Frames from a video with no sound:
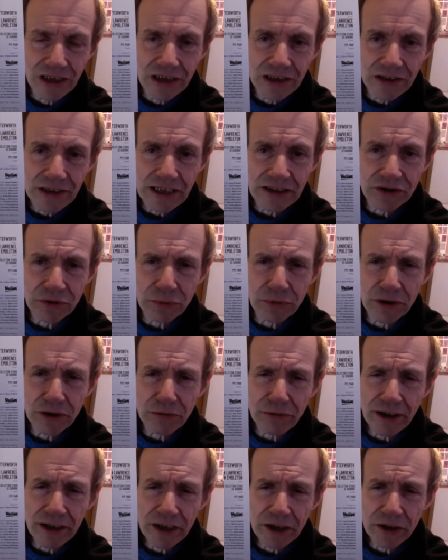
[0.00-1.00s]
There's all the
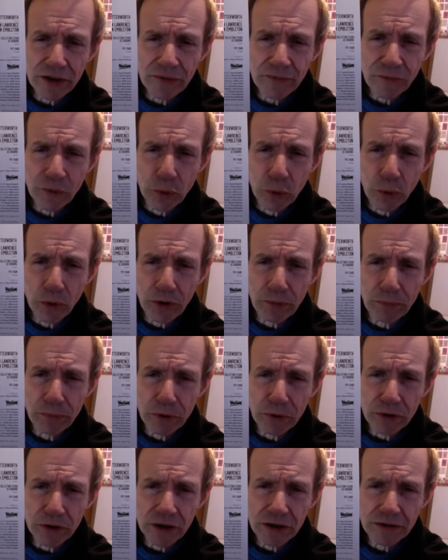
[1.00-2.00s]
credits for the
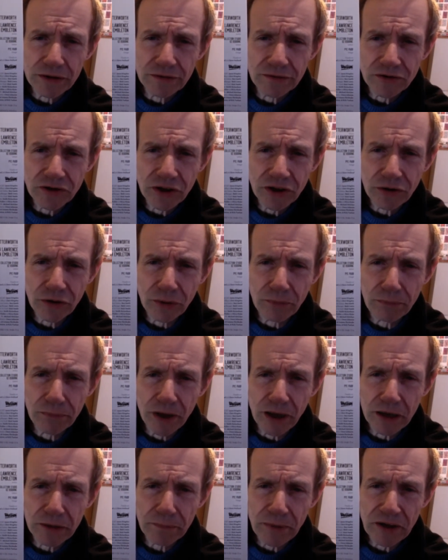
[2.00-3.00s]
book. So you've got
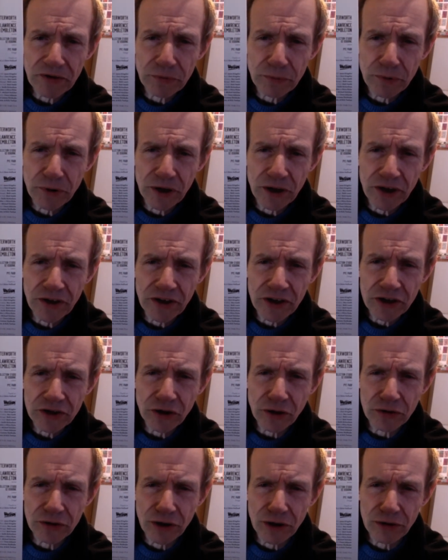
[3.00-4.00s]
Mike Butterworth,
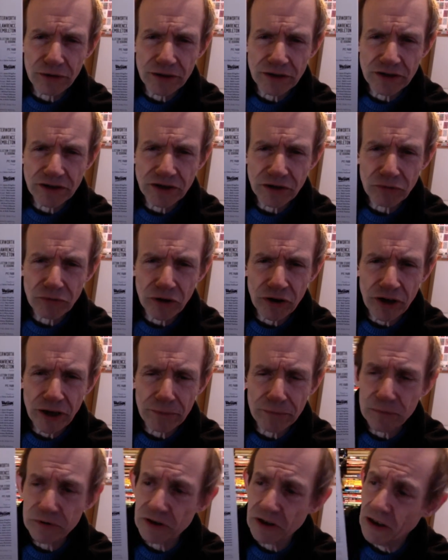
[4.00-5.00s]
Don Lawrence, Ron
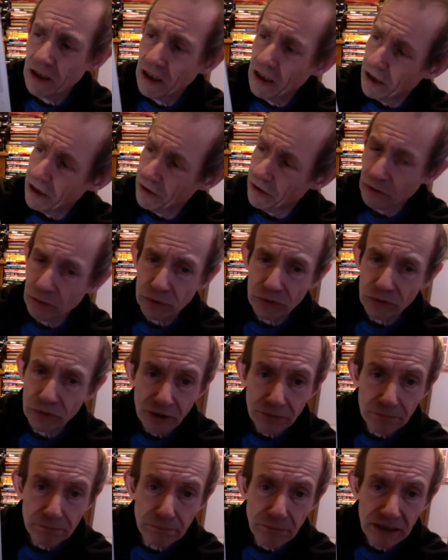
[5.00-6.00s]
Hamilton, and of course
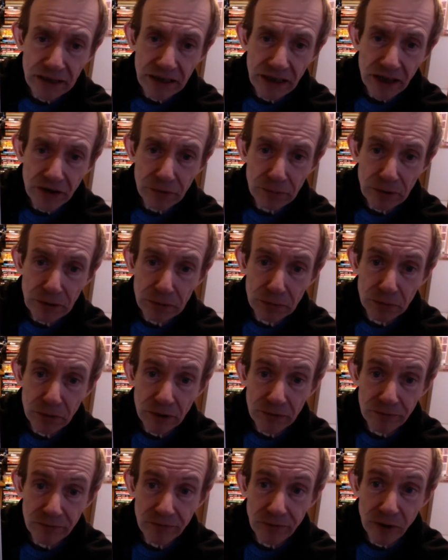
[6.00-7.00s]
many other people
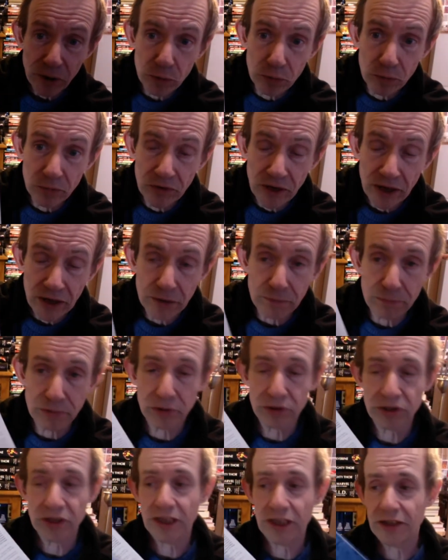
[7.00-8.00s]
involved in the
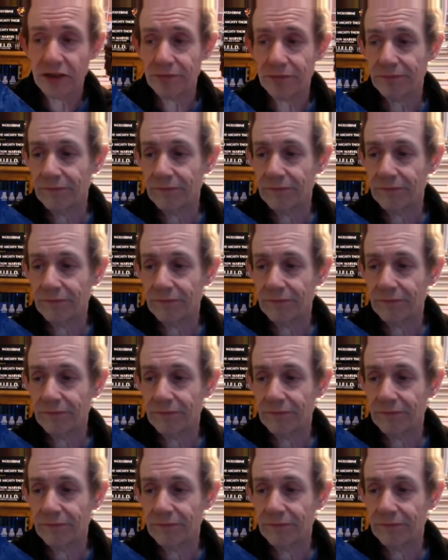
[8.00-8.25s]
project.